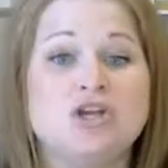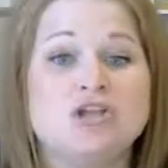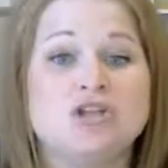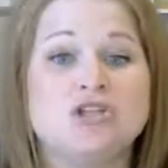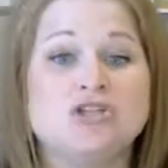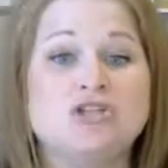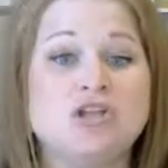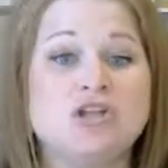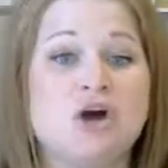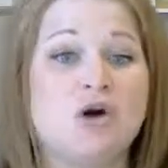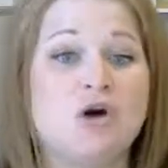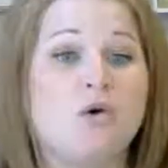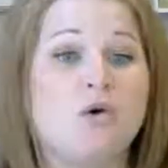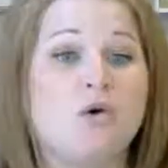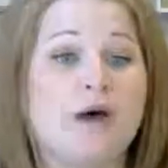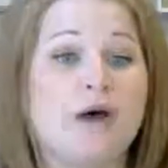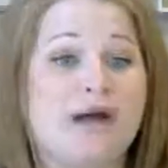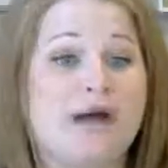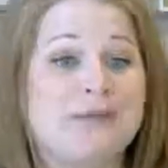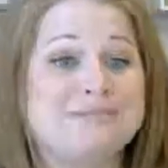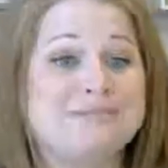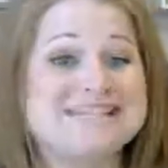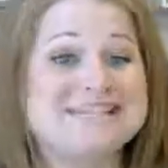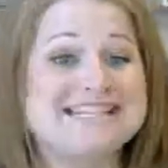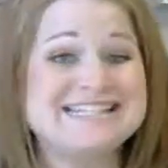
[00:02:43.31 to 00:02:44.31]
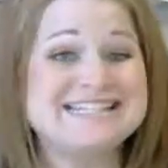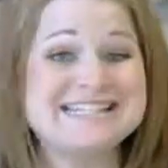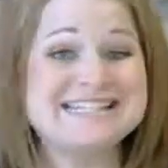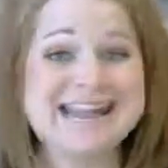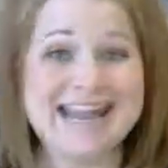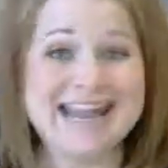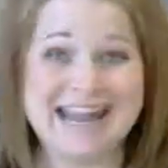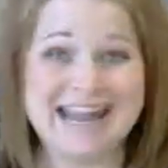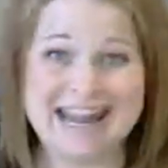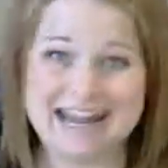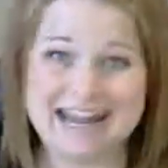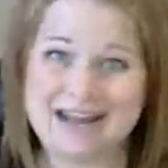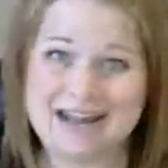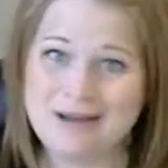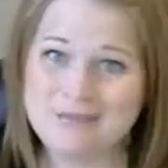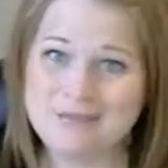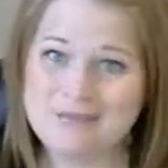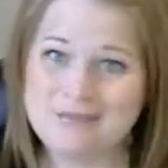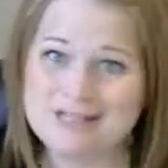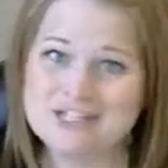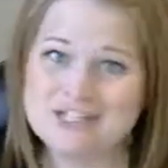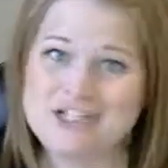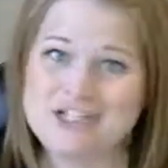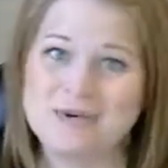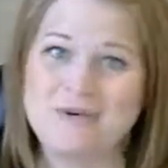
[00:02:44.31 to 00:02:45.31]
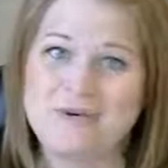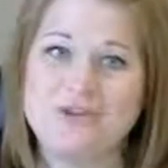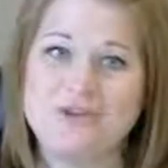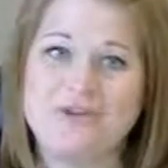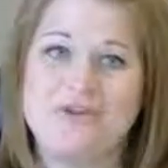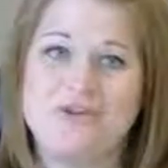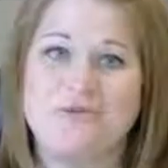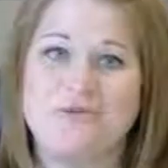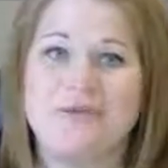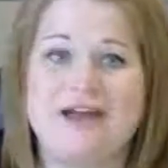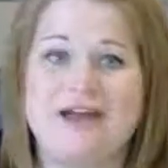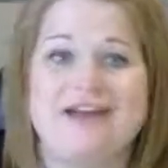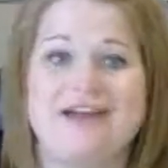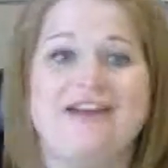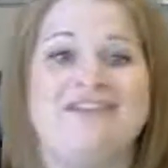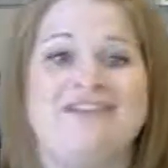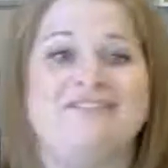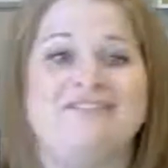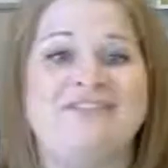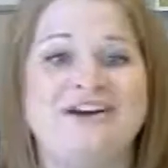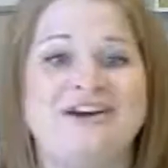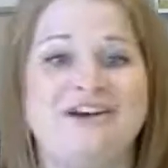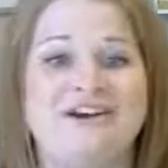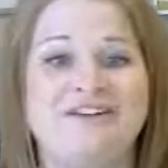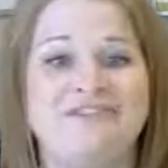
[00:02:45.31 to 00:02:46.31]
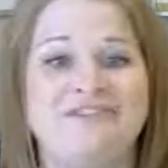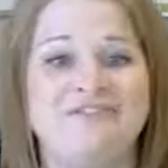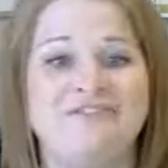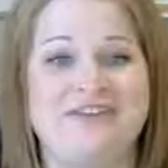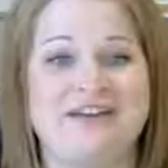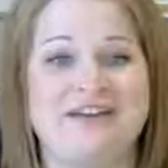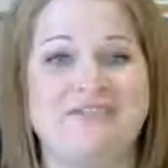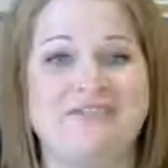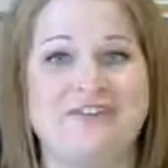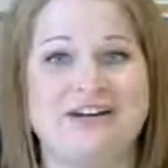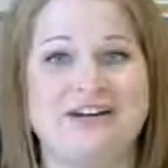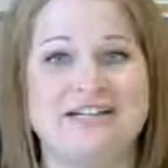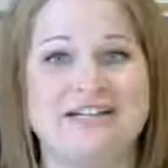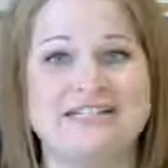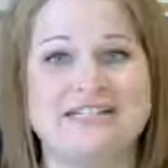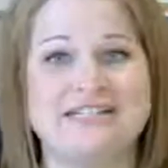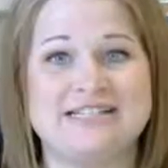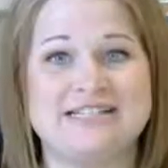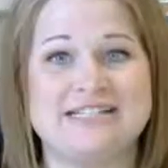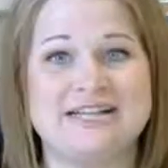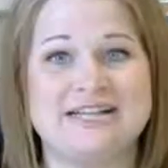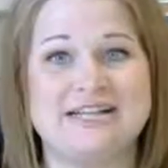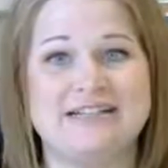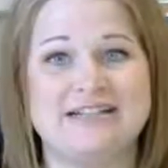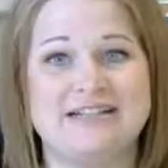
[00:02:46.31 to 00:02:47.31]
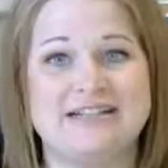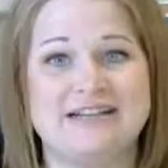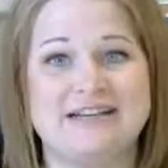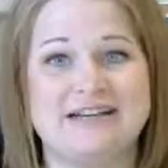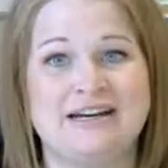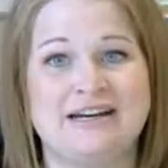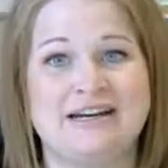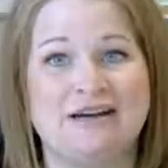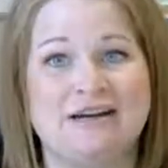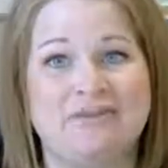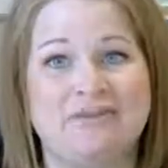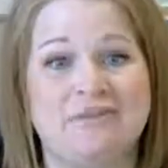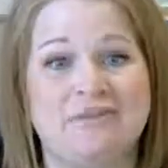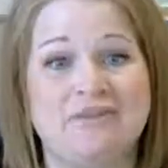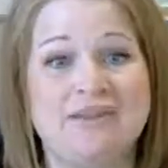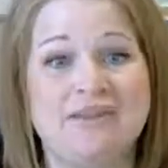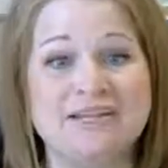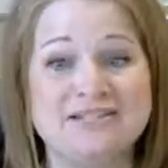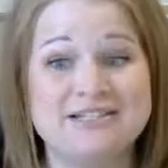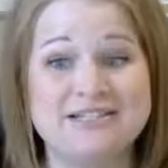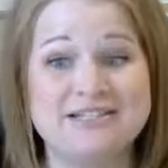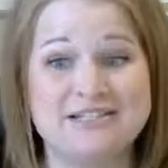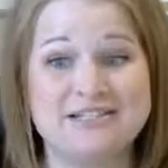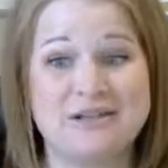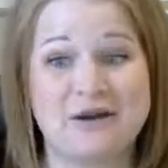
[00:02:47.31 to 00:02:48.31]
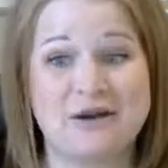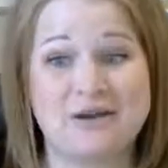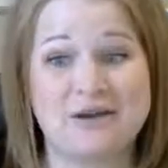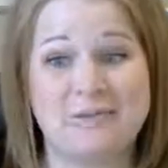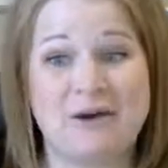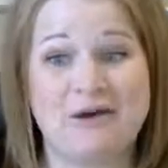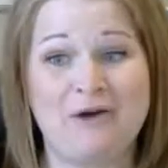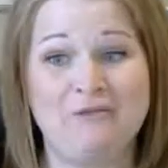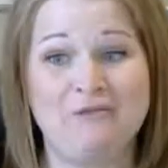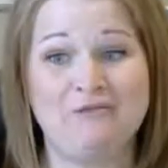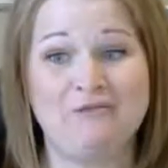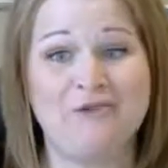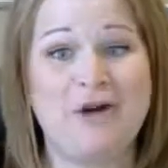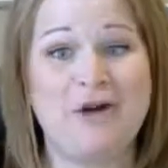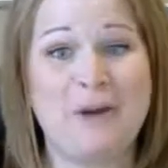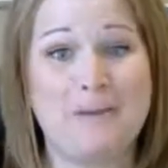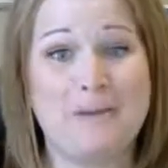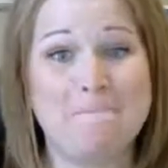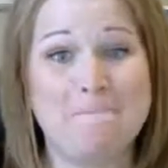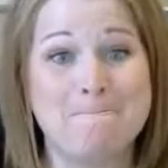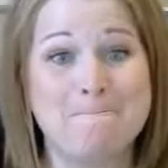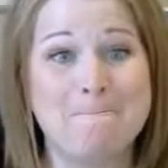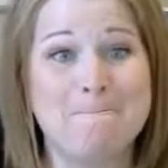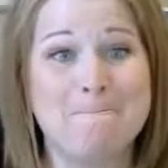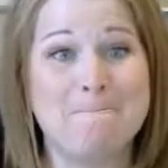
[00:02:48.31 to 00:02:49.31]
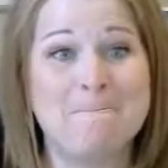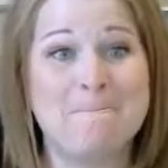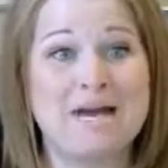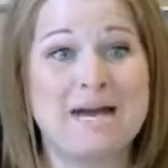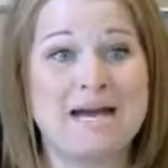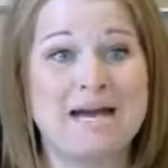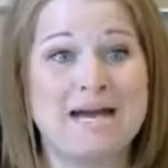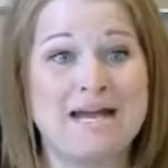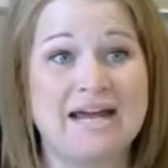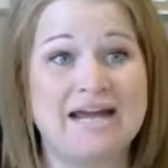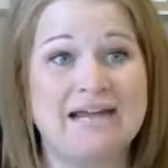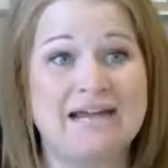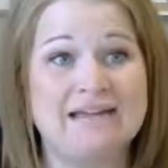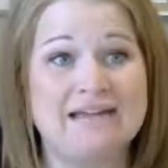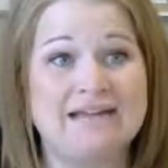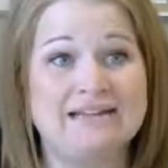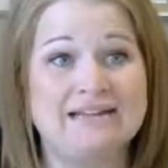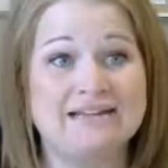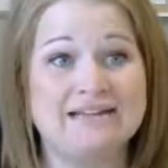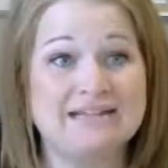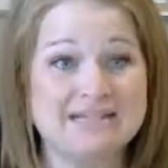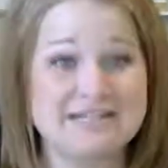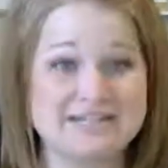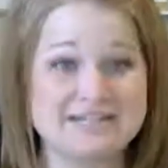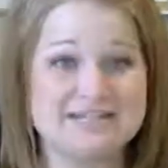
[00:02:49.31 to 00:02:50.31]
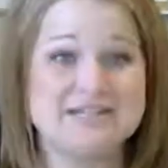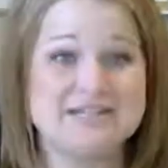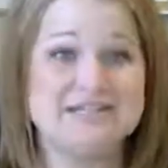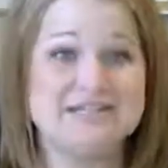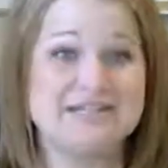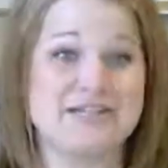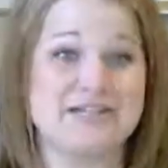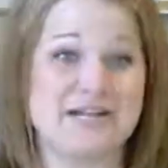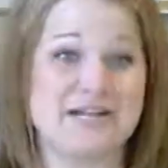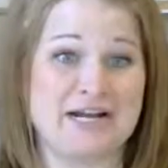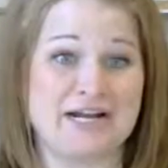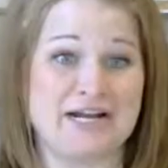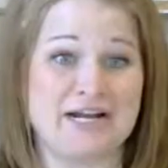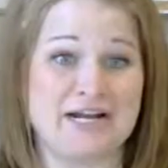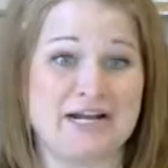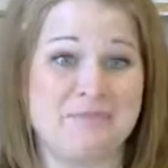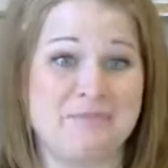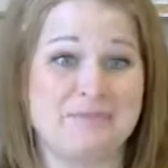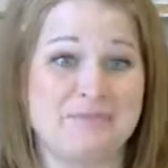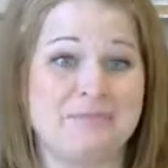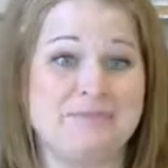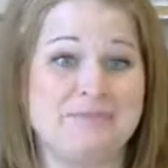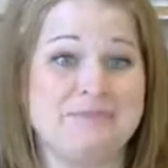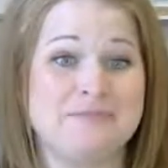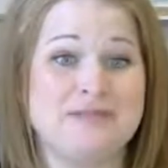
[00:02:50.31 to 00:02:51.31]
So today I'm going to share with you my very favorites, things to talk about from my list that I keep.